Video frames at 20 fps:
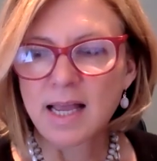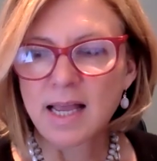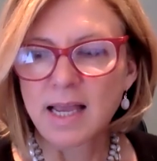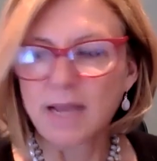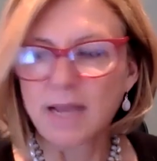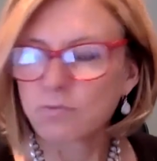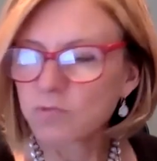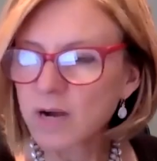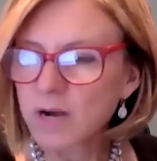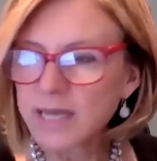
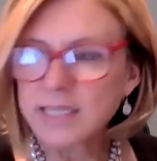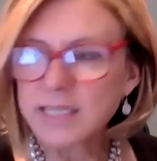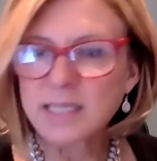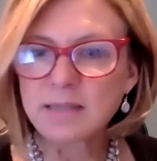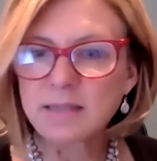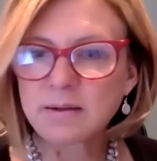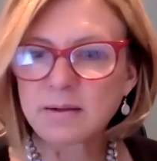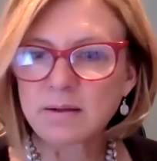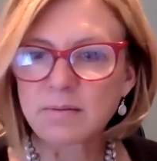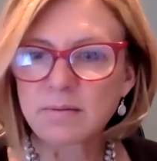In
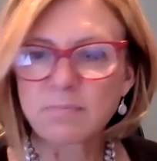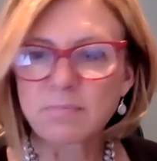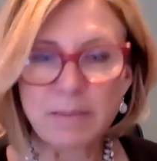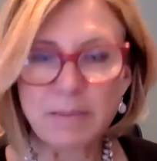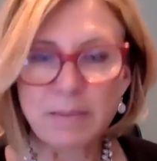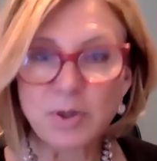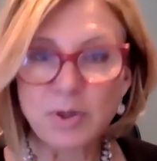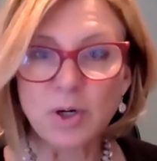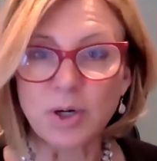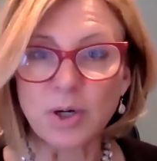writing my
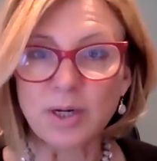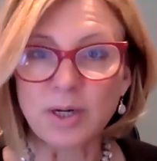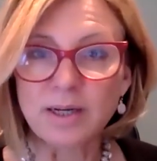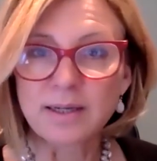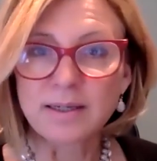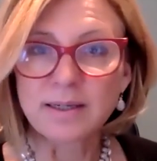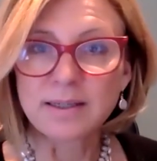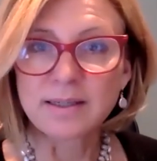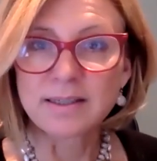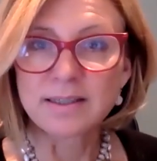book,
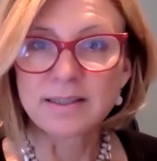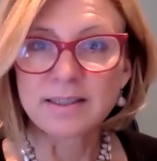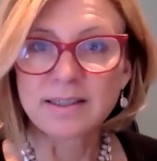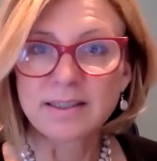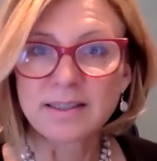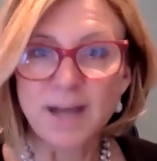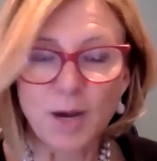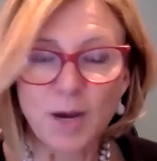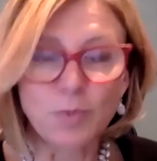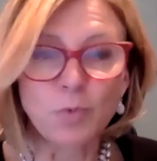
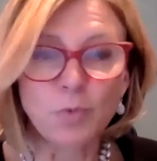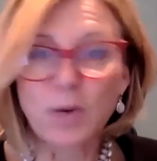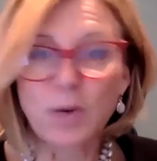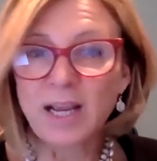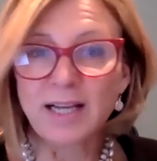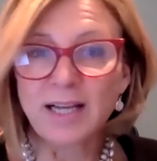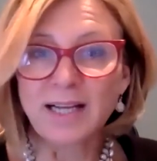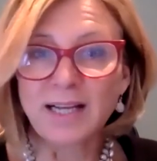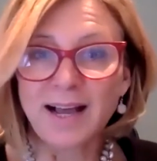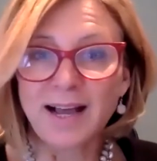I
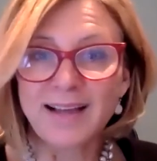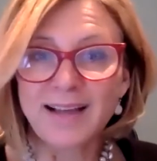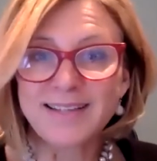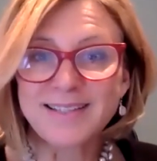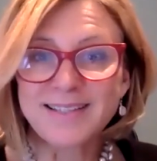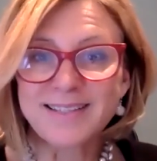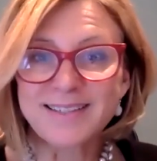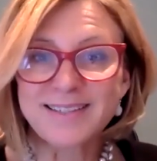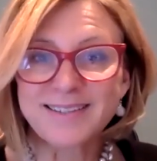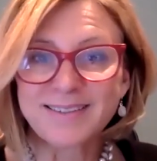
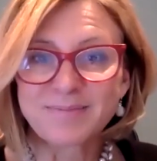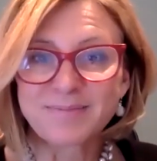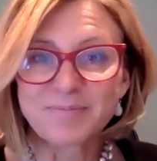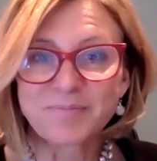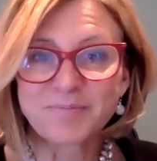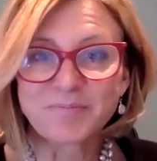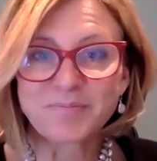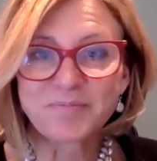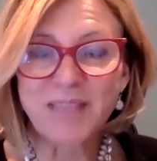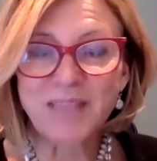realized
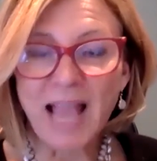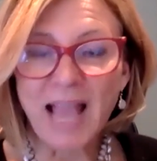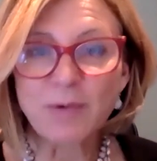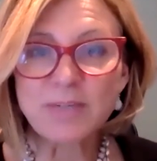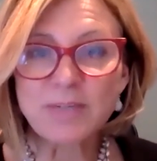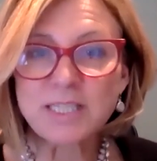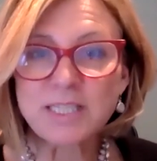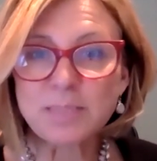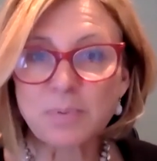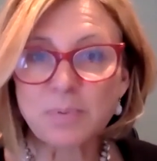how
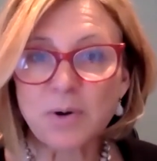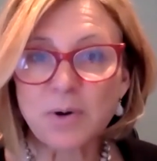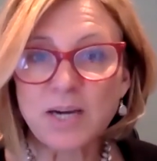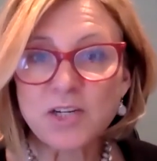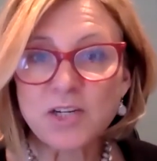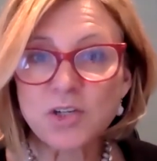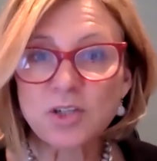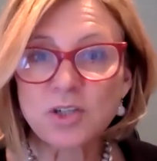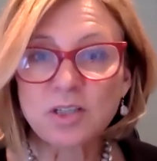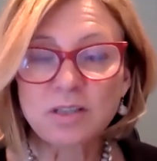
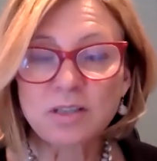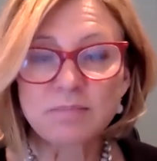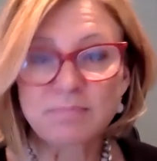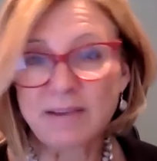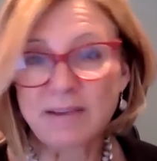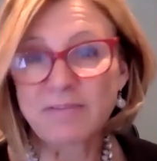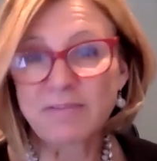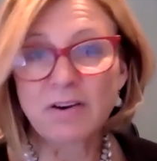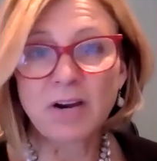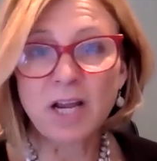inspirational
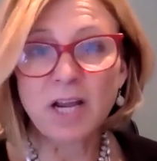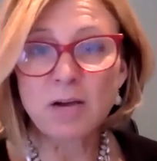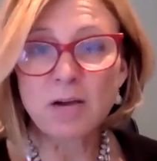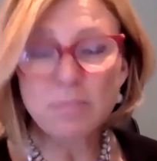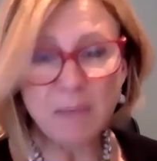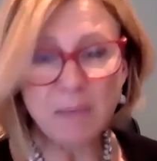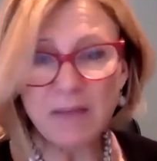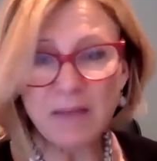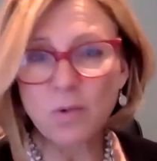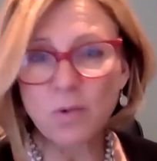my very own
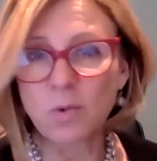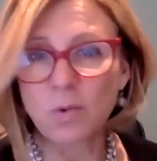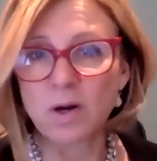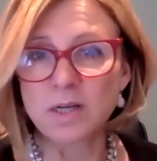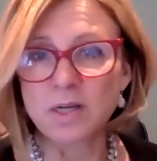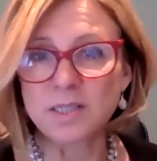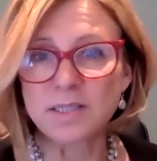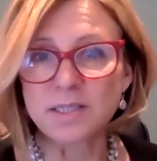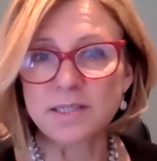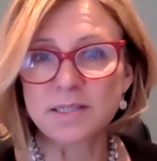mother
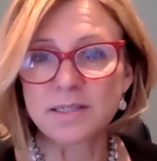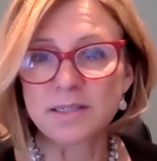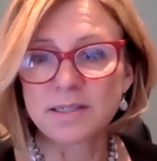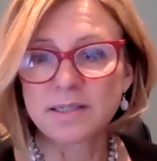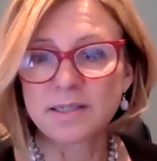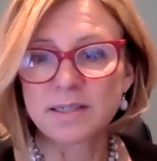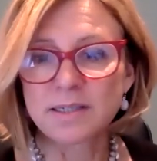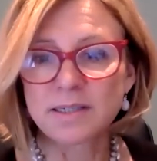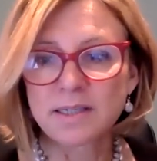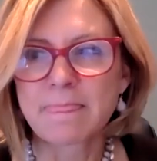was.
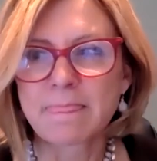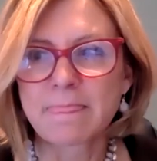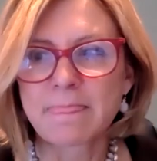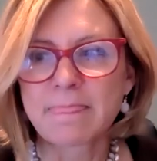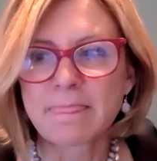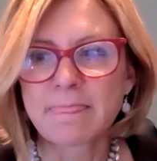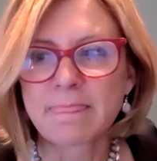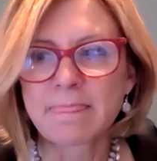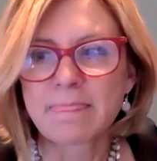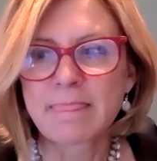
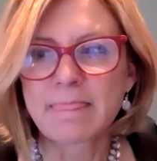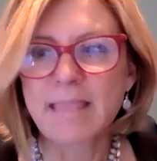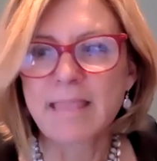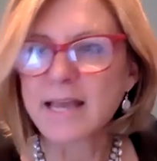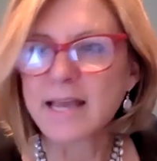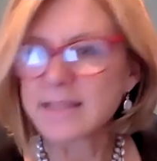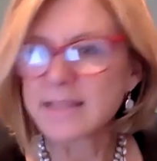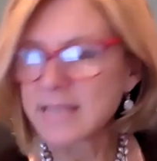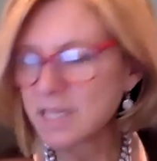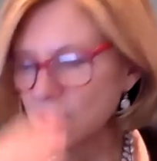
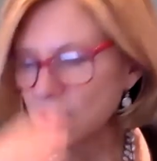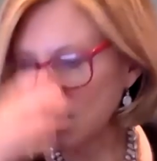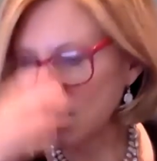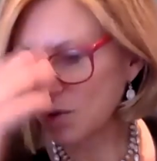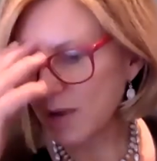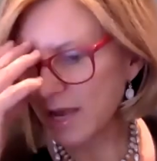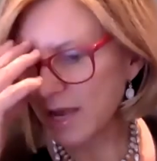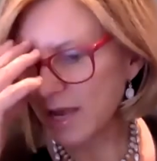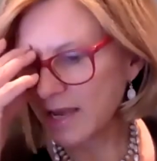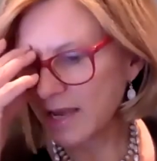And then you
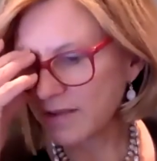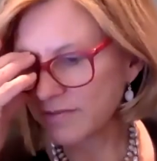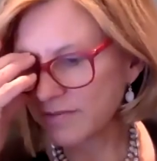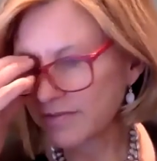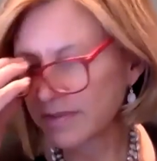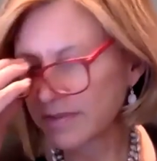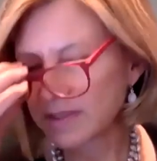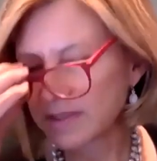have